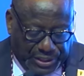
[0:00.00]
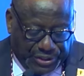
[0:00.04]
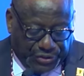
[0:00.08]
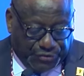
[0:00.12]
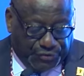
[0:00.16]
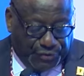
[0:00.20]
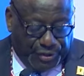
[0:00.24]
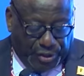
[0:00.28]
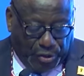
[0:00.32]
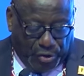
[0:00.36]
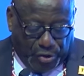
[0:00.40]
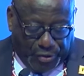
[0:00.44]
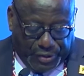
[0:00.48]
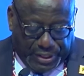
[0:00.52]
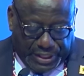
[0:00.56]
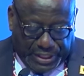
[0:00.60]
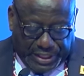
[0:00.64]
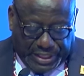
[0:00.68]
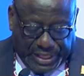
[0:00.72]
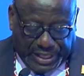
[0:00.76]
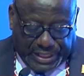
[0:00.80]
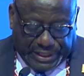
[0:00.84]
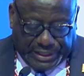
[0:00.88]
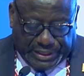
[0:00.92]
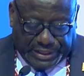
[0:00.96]
It's reckoned
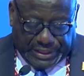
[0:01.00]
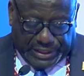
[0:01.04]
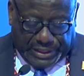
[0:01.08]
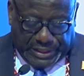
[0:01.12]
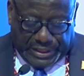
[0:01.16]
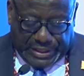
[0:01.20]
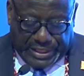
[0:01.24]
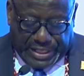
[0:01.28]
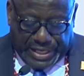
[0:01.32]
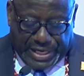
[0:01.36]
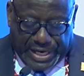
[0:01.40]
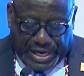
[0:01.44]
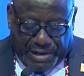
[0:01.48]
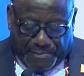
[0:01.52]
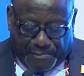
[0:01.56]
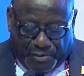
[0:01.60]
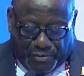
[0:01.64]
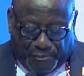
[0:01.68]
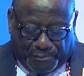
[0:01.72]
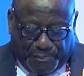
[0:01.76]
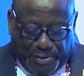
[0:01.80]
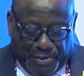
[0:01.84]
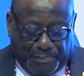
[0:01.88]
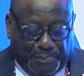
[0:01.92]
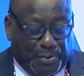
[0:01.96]
that the
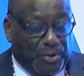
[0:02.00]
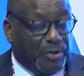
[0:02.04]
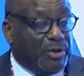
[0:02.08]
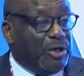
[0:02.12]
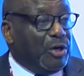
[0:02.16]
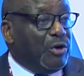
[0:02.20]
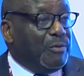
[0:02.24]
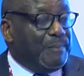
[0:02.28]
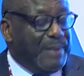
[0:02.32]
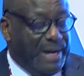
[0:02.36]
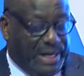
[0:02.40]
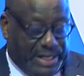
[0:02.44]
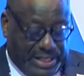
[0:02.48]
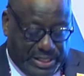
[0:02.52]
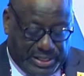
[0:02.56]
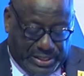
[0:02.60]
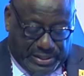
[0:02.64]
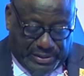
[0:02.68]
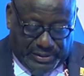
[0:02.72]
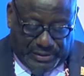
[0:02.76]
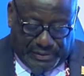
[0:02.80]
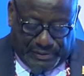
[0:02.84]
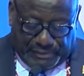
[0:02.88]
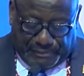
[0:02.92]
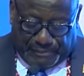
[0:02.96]
number of people globally
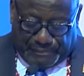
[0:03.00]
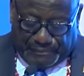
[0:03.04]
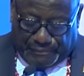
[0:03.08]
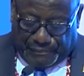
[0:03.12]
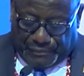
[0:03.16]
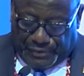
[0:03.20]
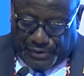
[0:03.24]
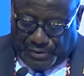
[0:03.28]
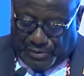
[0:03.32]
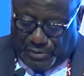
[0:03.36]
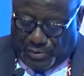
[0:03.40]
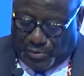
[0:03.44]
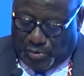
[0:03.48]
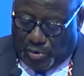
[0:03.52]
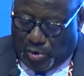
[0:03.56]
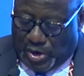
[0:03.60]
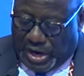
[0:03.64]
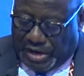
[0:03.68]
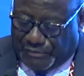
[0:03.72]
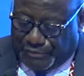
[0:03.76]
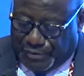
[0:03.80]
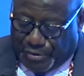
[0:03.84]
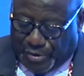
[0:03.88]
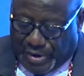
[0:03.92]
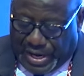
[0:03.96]
who
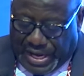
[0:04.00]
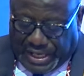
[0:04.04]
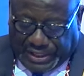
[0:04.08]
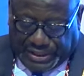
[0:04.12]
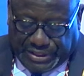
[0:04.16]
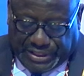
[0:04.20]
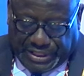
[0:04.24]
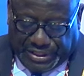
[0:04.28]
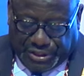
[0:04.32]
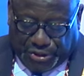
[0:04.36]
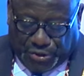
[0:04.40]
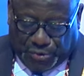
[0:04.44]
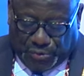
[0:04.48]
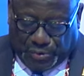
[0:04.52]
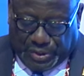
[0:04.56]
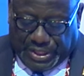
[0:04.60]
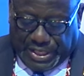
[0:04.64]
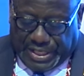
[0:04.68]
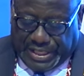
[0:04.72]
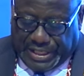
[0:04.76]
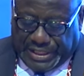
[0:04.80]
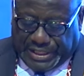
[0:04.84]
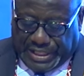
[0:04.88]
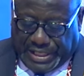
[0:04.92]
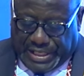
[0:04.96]
have no access to
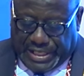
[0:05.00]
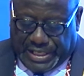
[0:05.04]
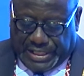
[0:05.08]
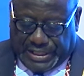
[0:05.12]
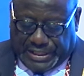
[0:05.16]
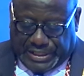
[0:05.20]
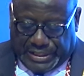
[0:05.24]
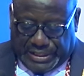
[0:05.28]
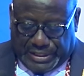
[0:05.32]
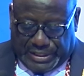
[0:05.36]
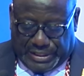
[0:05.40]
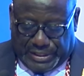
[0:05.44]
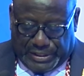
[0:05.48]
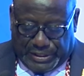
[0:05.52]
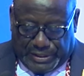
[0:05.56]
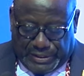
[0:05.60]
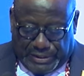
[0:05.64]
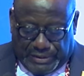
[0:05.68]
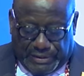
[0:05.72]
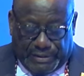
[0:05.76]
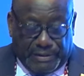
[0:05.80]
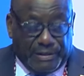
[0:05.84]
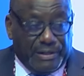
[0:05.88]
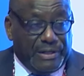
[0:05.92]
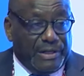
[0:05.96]
the internet
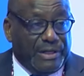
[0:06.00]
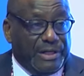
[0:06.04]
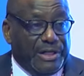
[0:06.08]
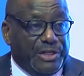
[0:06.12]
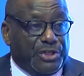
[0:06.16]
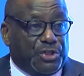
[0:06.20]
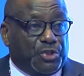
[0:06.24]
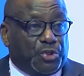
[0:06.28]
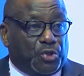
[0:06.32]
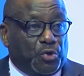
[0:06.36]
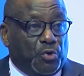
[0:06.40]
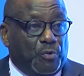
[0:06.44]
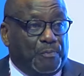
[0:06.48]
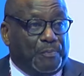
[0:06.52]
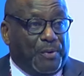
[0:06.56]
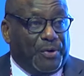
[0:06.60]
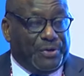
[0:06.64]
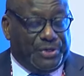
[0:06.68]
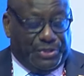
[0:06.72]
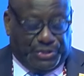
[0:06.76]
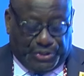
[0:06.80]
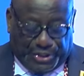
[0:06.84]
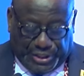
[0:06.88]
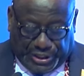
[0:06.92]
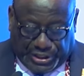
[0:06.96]
is
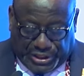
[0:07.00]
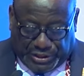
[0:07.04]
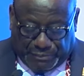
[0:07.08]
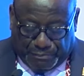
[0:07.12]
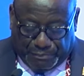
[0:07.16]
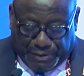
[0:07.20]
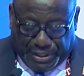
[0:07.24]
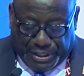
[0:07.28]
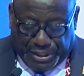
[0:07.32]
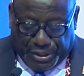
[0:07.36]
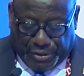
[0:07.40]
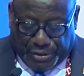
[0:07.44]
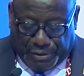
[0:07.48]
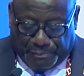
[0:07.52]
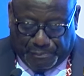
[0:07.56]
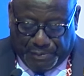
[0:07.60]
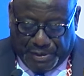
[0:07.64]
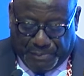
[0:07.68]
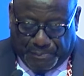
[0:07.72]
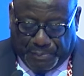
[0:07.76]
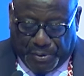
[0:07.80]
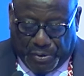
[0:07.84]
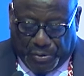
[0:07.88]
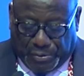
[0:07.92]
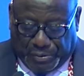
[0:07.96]
2.6 billion
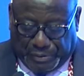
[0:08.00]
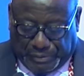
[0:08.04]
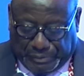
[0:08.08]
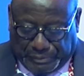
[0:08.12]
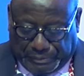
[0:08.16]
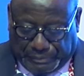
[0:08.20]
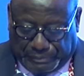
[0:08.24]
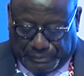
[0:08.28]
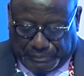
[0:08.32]
people.